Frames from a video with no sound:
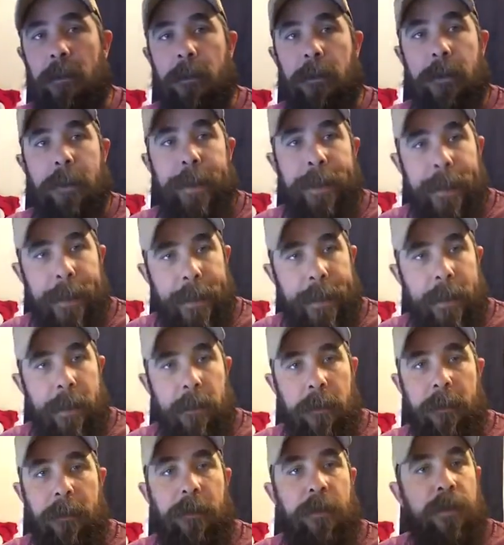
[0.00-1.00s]
you get it,
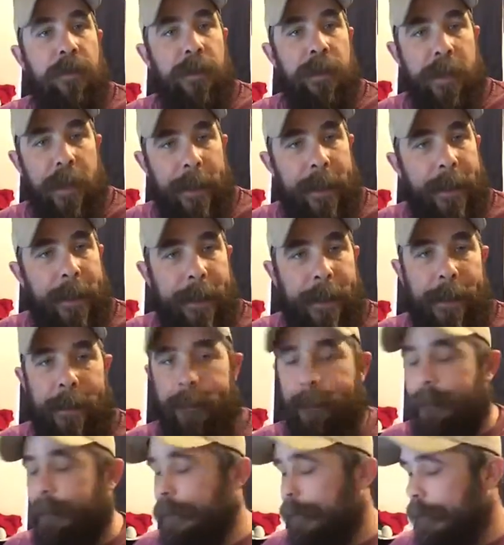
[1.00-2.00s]
you set it up.